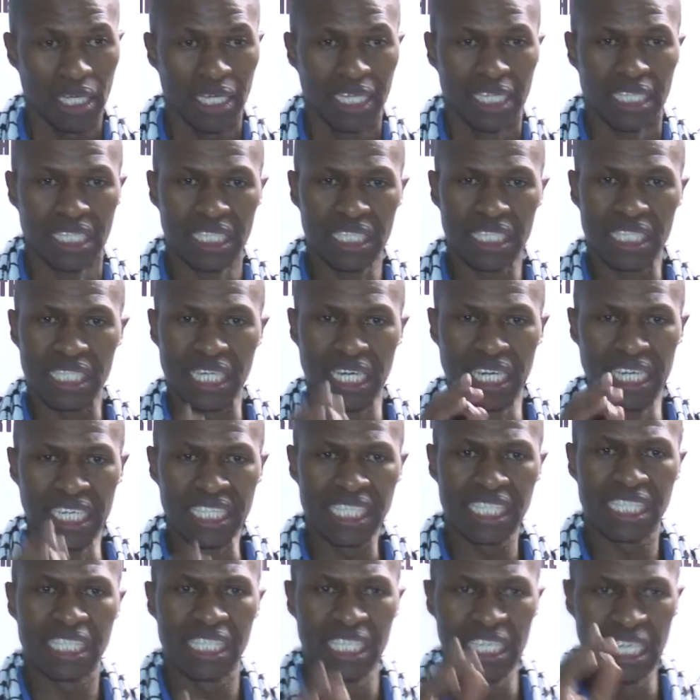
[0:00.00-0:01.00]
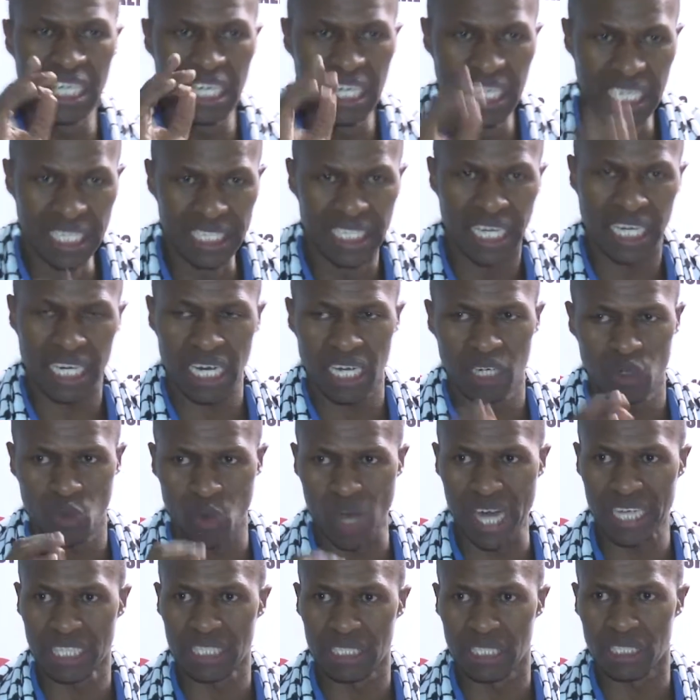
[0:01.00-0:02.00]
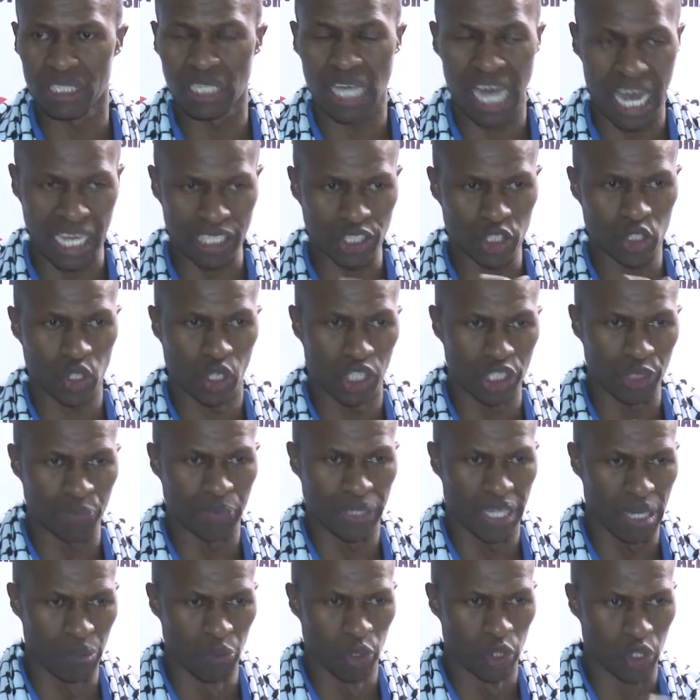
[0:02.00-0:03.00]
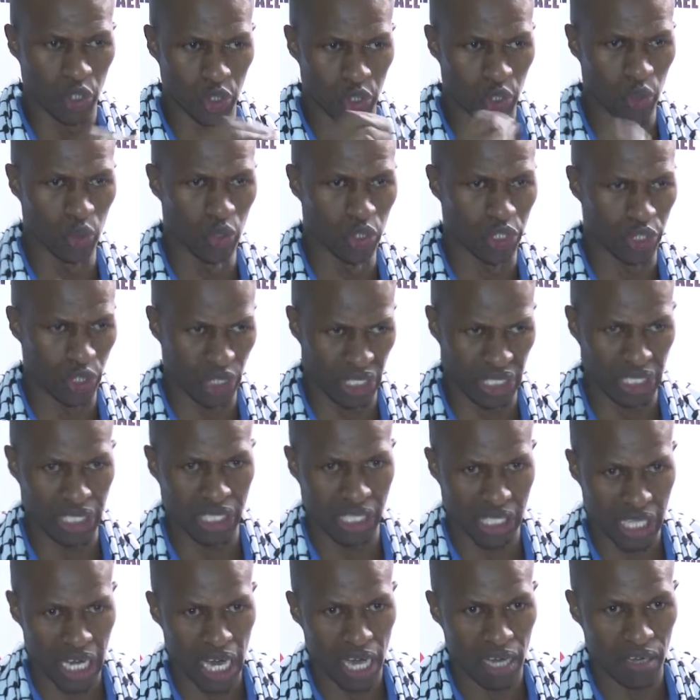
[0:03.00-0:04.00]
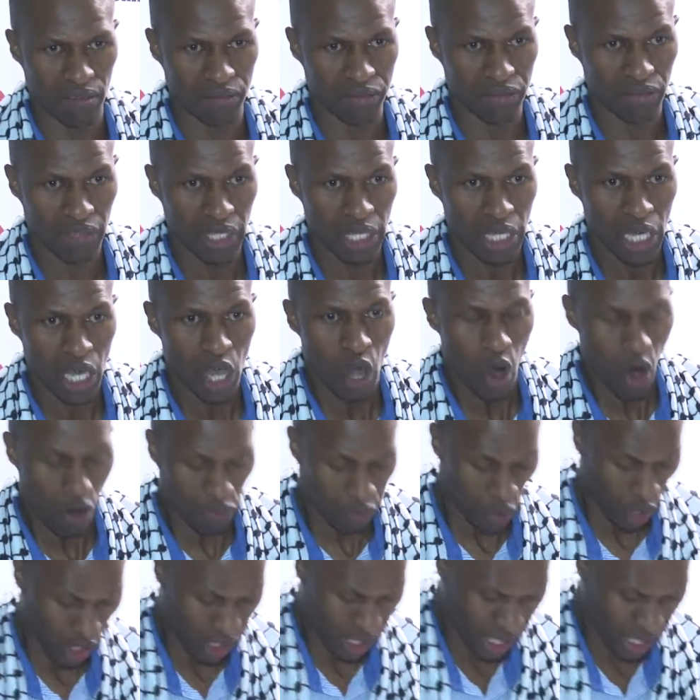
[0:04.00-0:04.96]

He's listing literally what Castro has been able to do during his life. Of course,